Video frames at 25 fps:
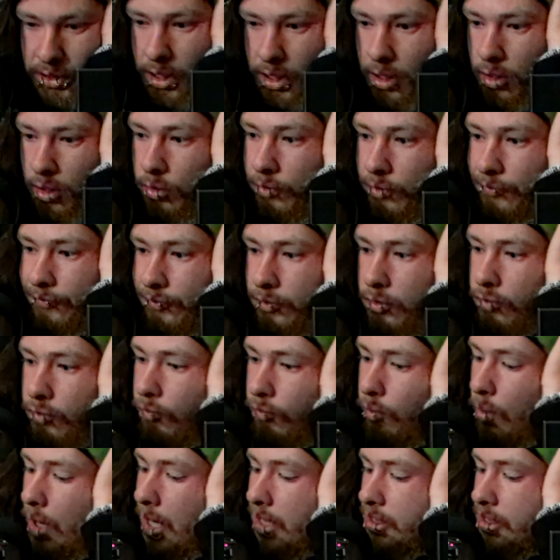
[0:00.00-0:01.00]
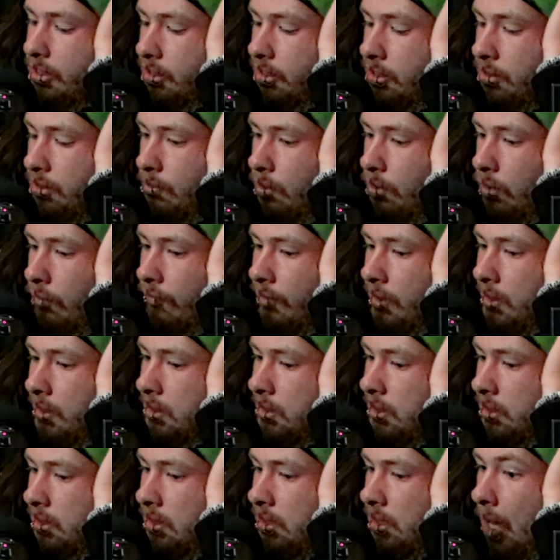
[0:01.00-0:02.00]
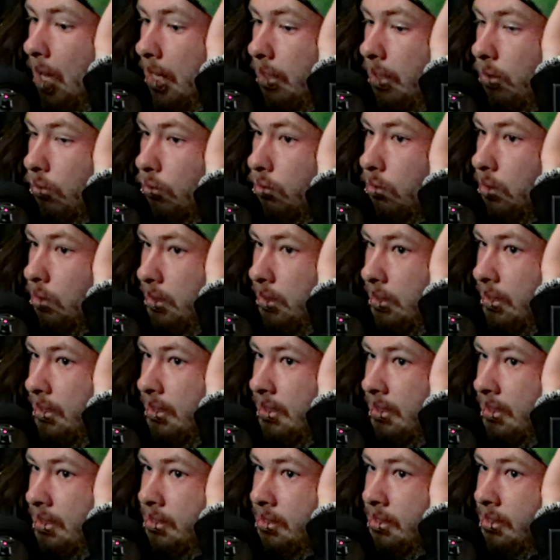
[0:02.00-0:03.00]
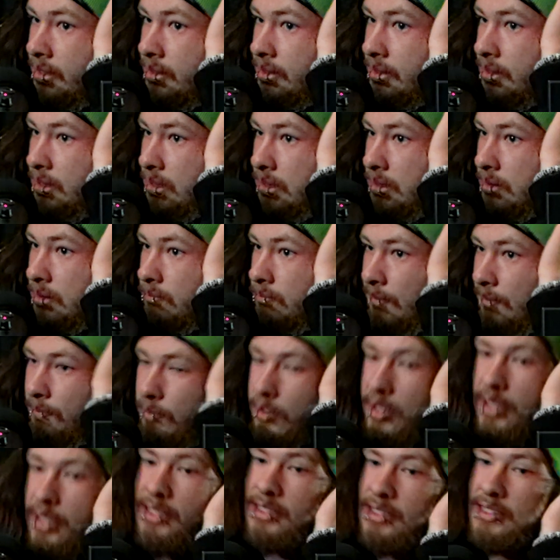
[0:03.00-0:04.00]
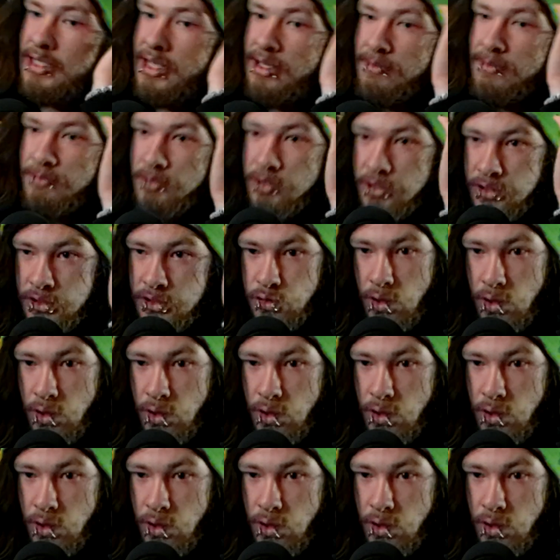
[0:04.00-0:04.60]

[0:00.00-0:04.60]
if you've watched these movies, Michael is a pretty damn good